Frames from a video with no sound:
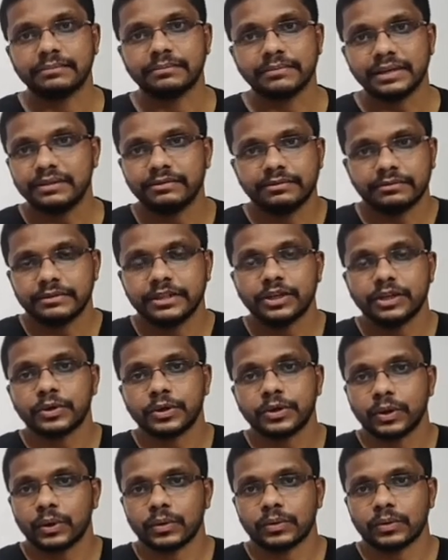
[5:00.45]
But we don't
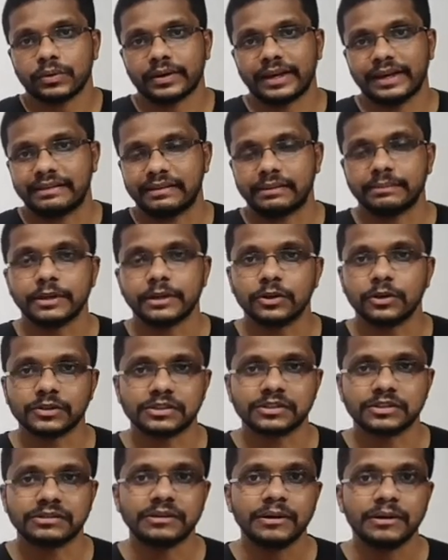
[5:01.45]
know yet
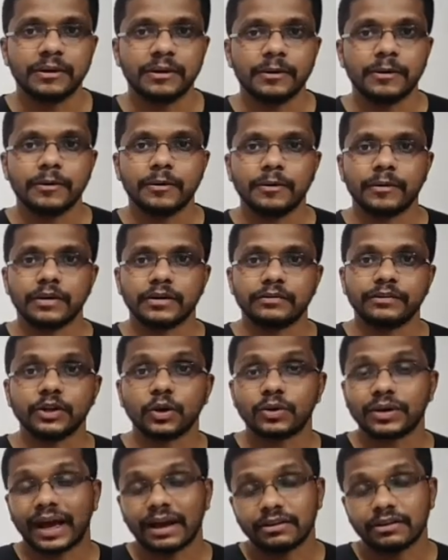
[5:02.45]
because we
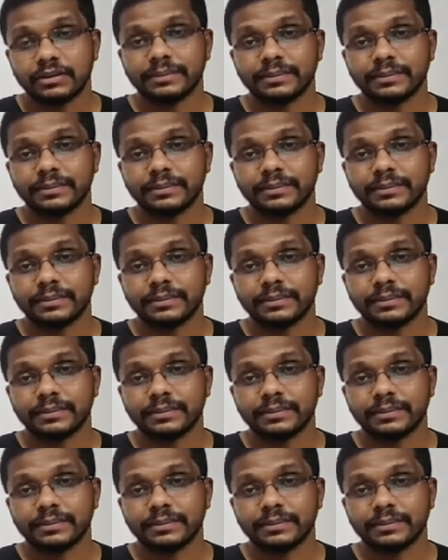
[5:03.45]
don't have the